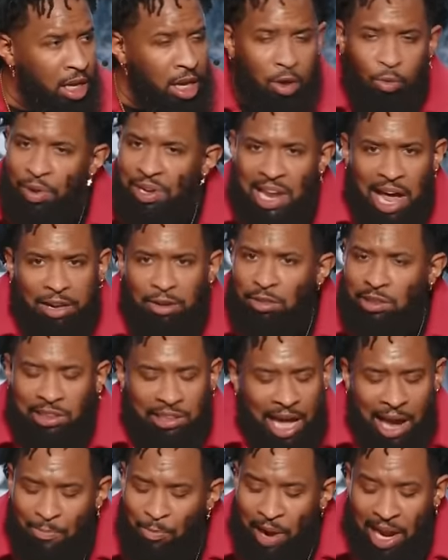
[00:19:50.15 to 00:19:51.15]
We're not going to
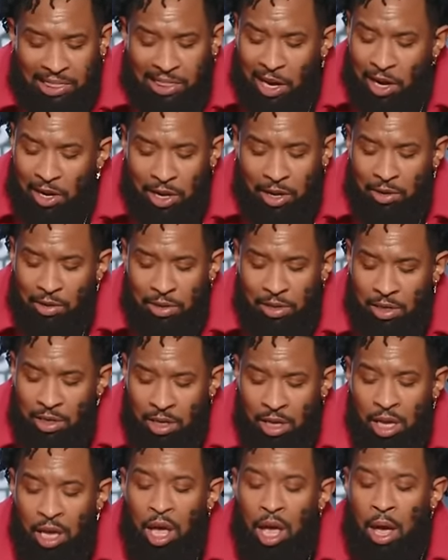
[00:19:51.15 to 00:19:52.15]
stop right there, though.
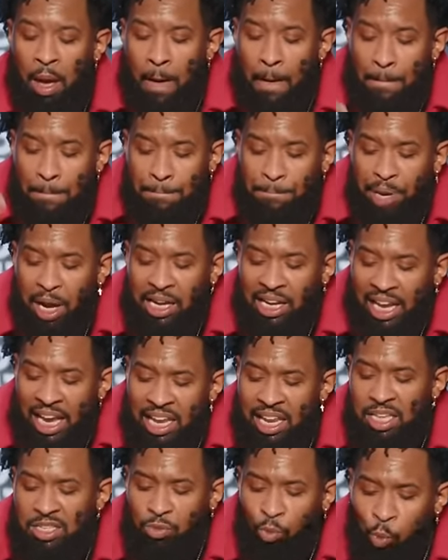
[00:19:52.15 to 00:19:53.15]
But it
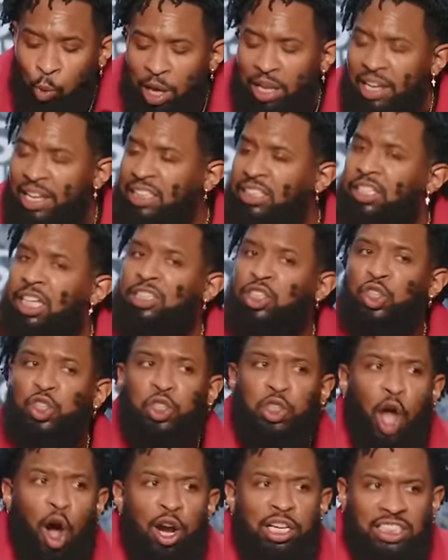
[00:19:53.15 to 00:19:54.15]
is willing to
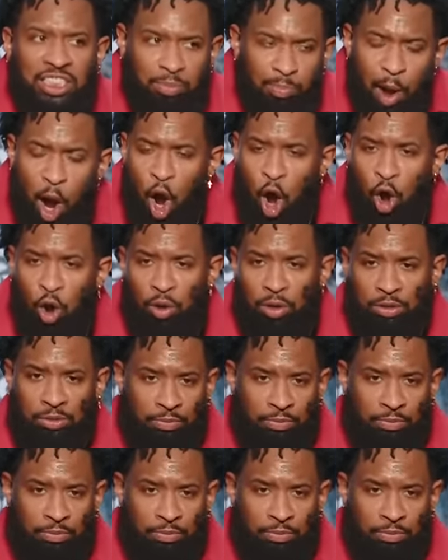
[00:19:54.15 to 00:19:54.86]
start small.